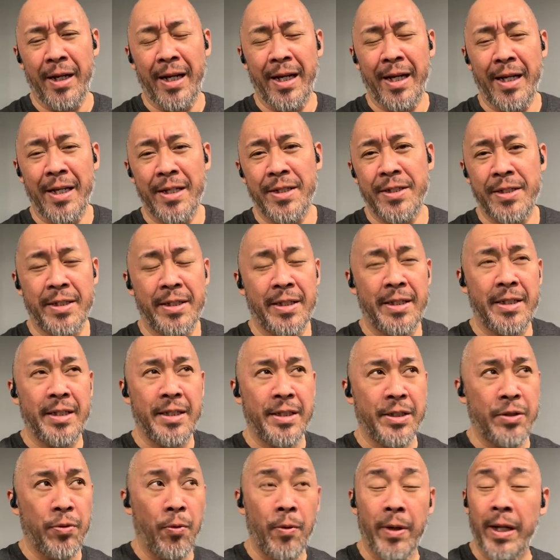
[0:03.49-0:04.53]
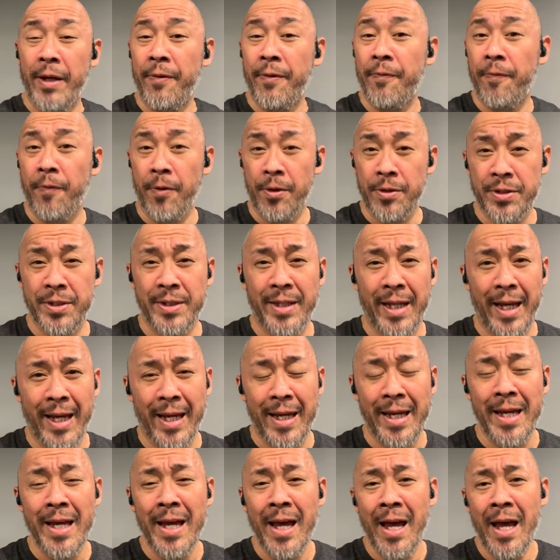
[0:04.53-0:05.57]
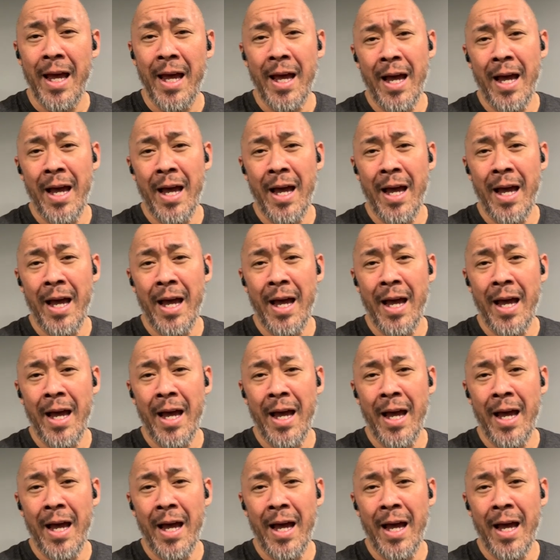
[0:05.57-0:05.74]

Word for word: It is the 21st day